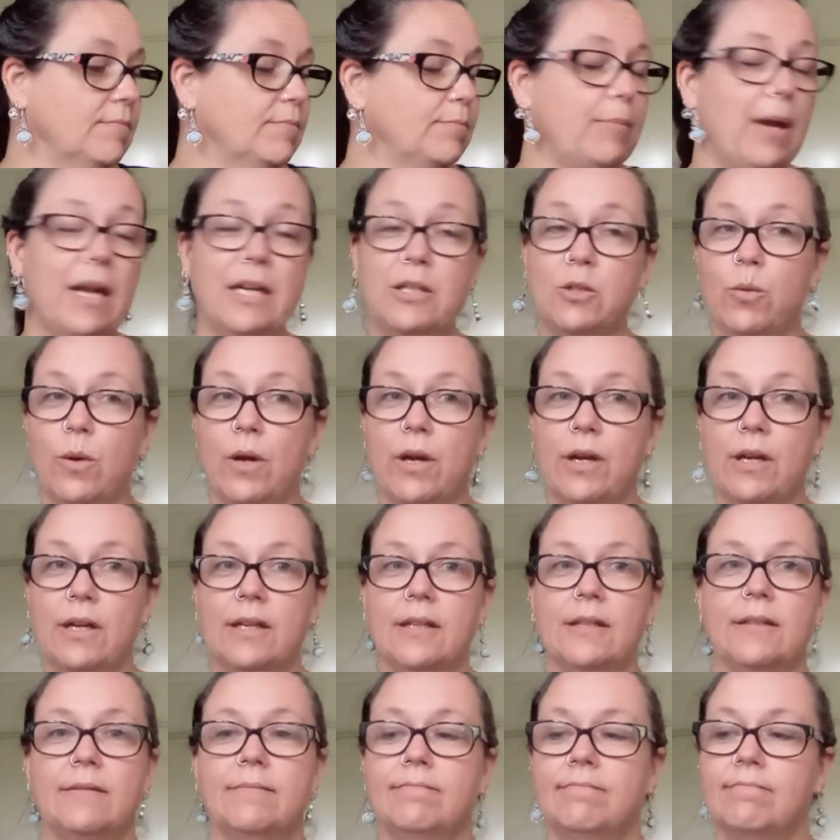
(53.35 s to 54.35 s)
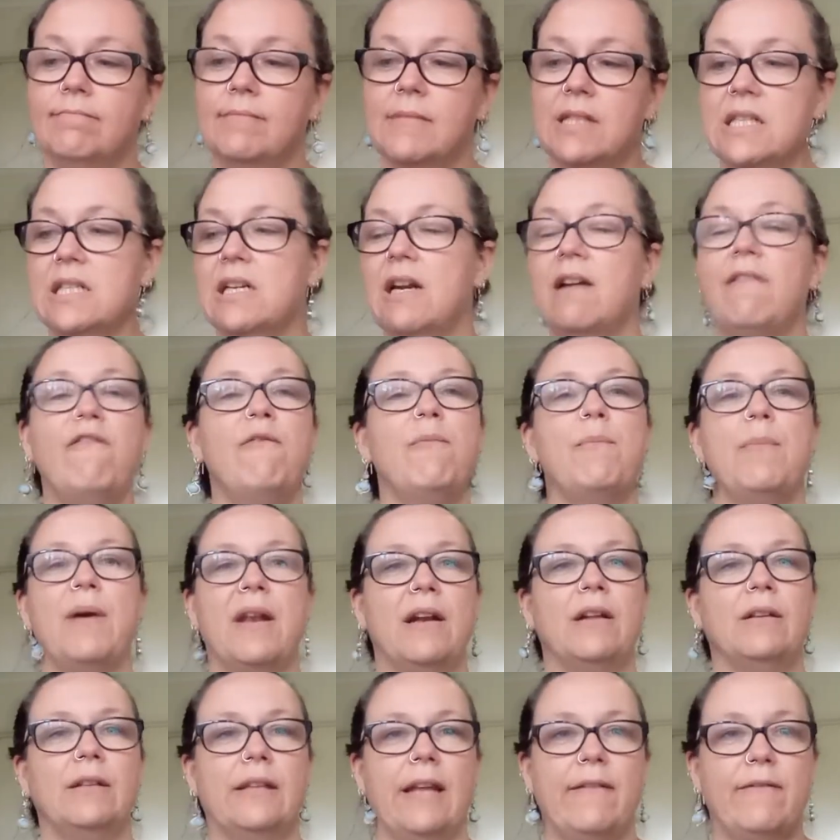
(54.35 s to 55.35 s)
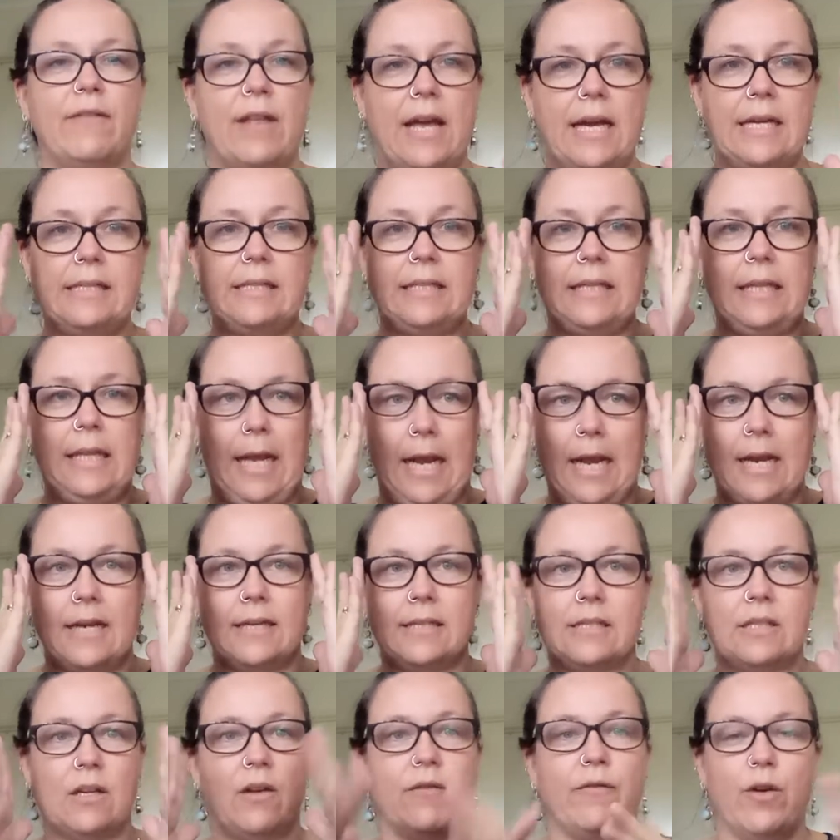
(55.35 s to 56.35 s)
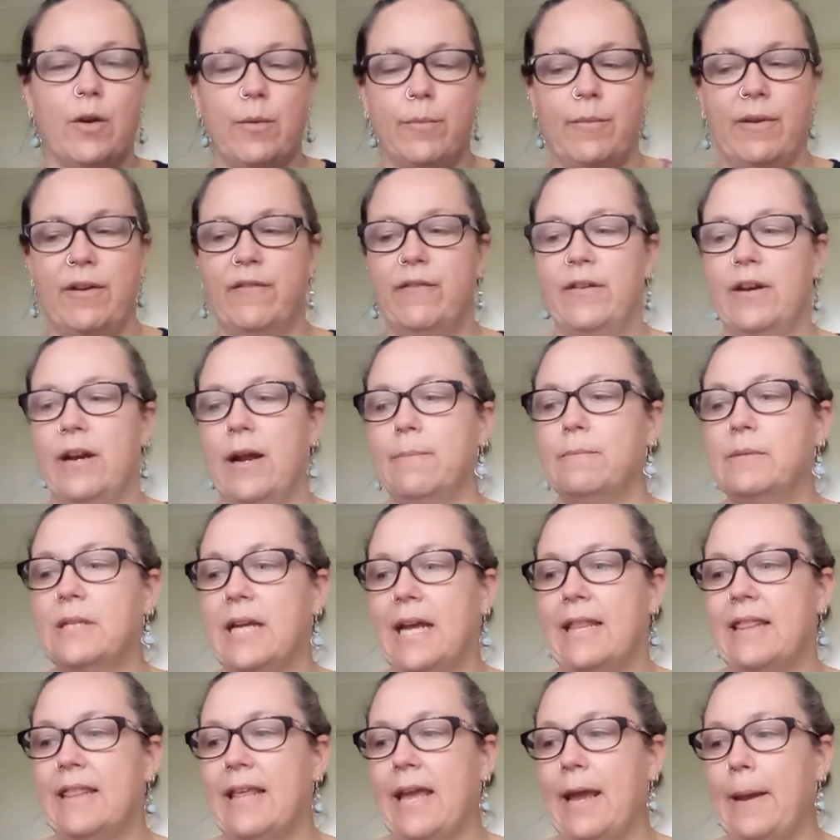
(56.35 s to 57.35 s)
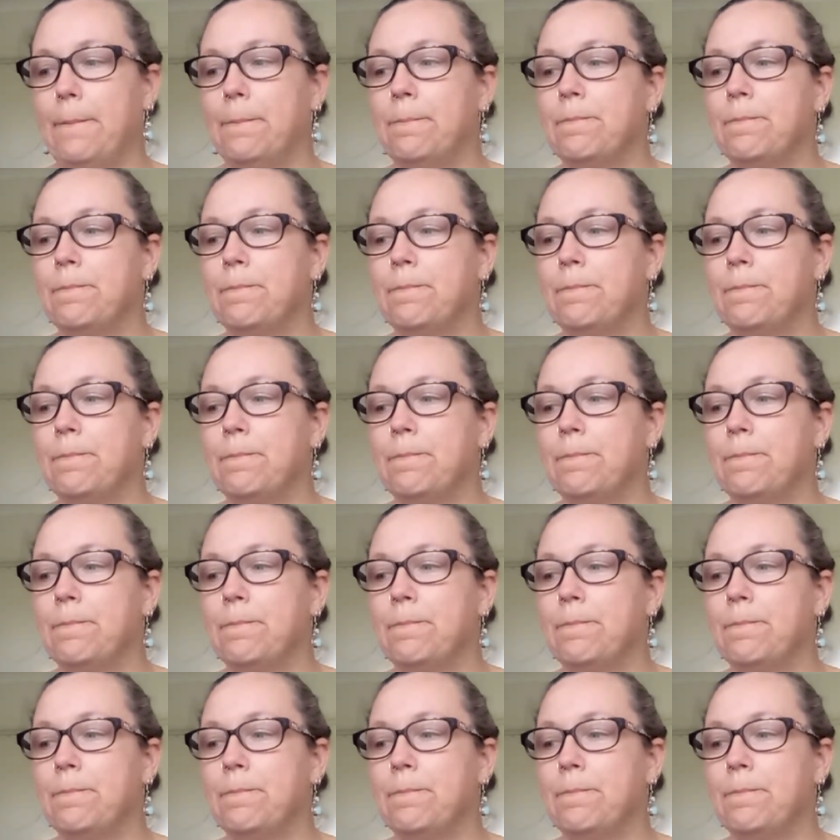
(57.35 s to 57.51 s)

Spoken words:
patchwork stuff, but I'll leave that to the end, so I've got a bit of an update there.